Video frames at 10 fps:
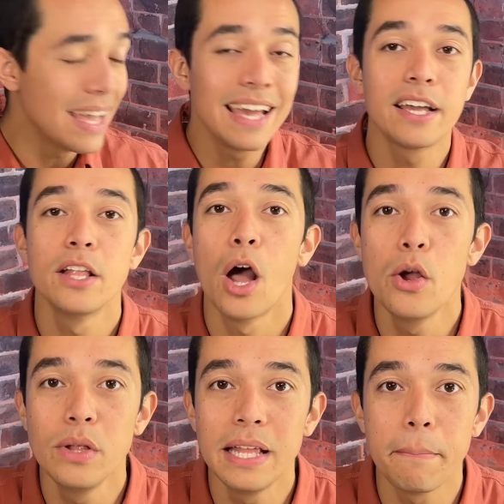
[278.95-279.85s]
It can
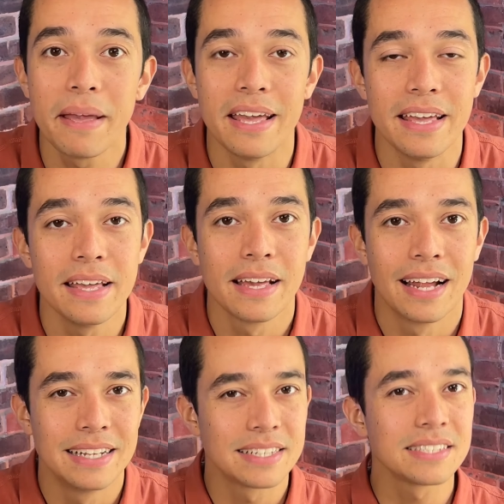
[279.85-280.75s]
only be,
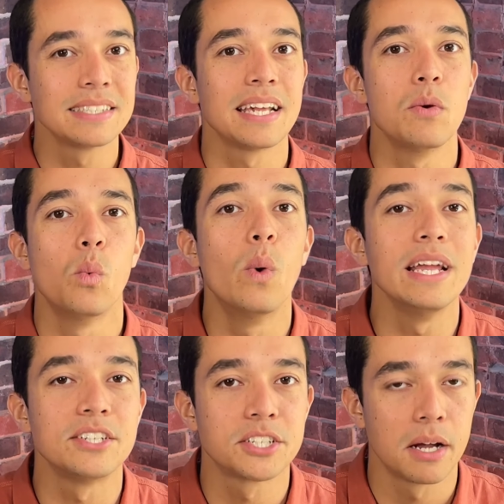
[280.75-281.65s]
and it doesn't say
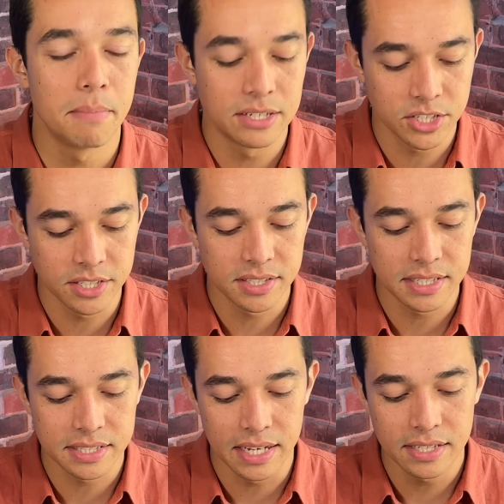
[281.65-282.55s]
which dimensions
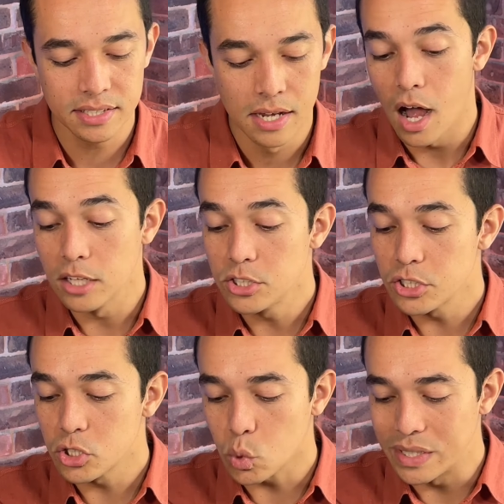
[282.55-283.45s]
this is,
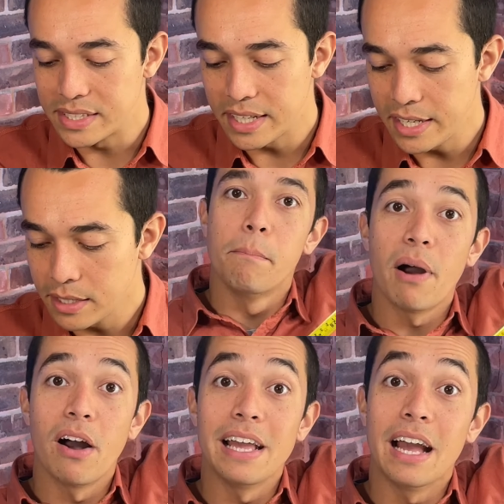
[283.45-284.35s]
120
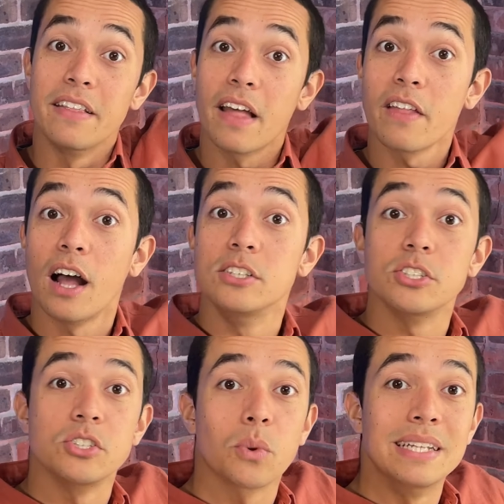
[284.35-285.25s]
by another
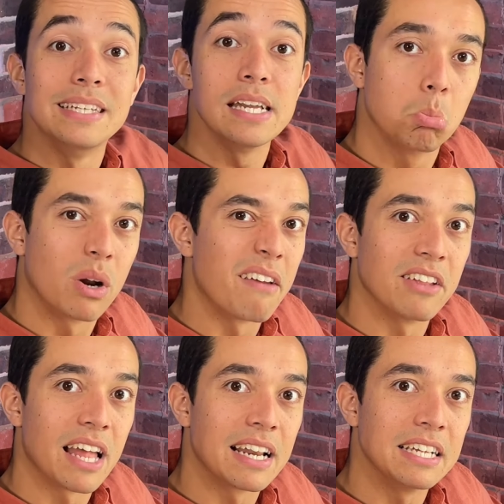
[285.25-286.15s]
120, whatever
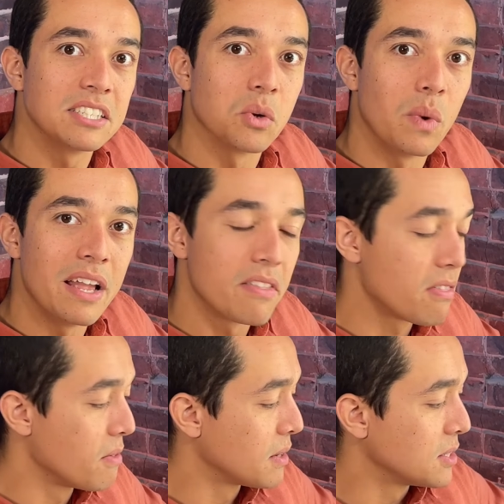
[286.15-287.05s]
that is, the width,
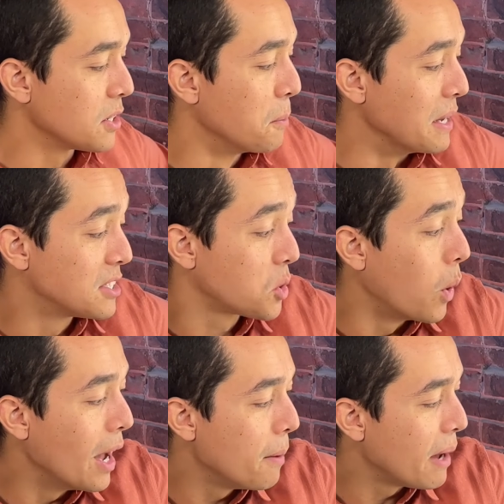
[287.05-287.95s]
so it could be a
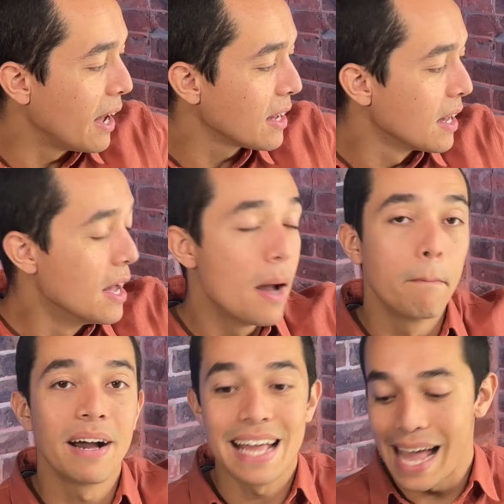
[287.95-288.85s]
square bag,
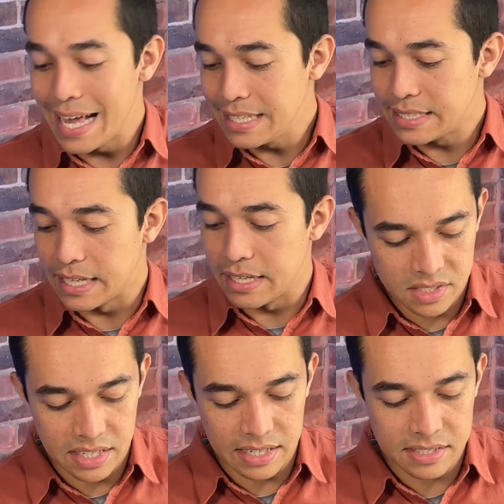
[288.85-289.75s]
by 80,
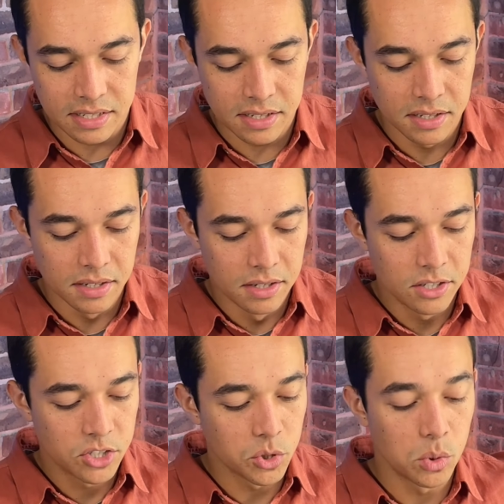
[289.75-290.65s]
so that's the
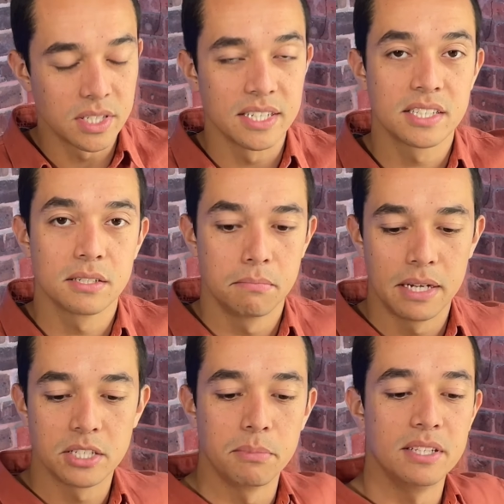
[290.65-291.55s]
shortest
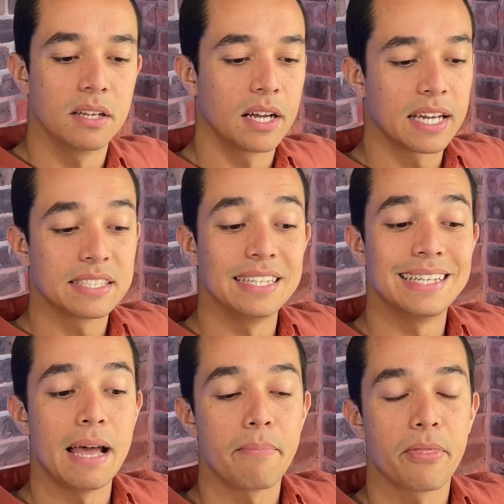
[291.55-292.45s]
measurement, I guess the
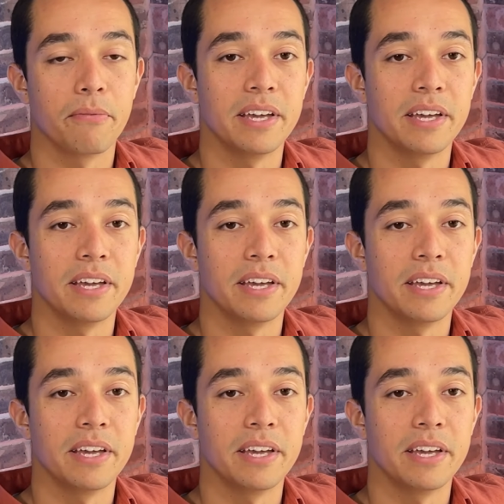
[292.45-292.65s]
depth of